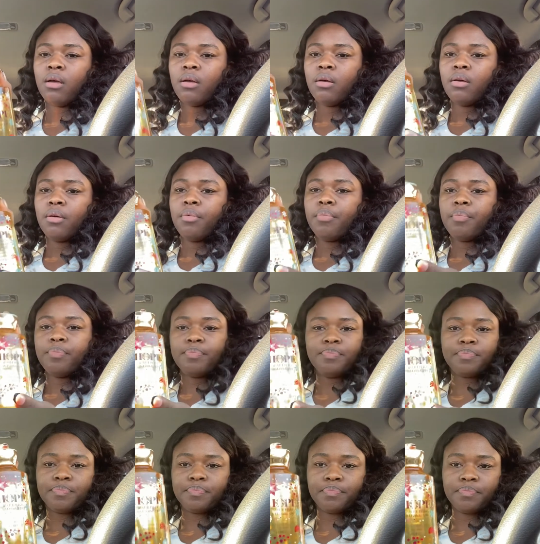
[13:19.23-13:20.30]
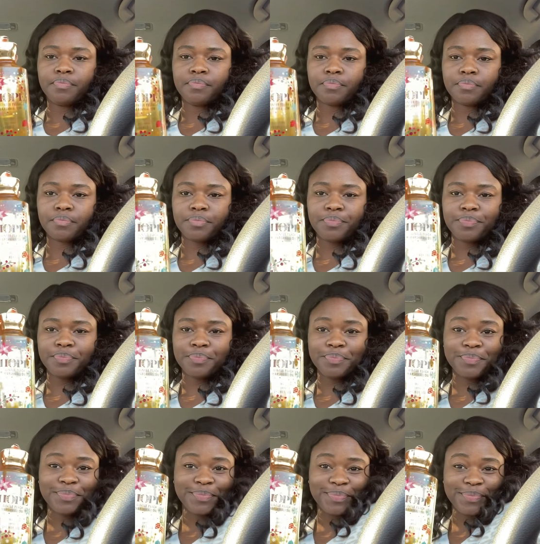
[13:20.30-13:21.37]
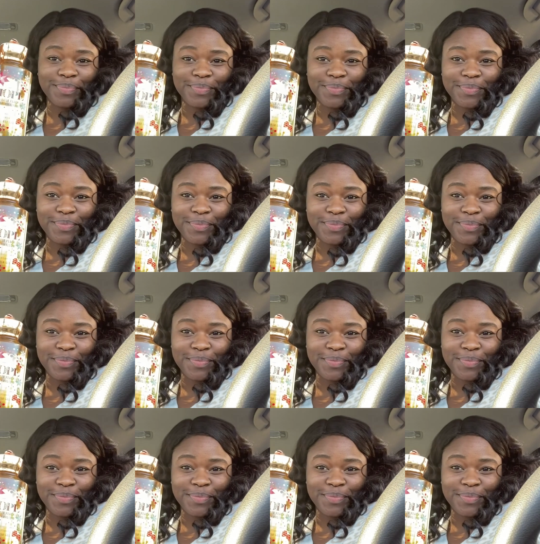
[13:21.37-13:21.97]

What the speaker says: (silence)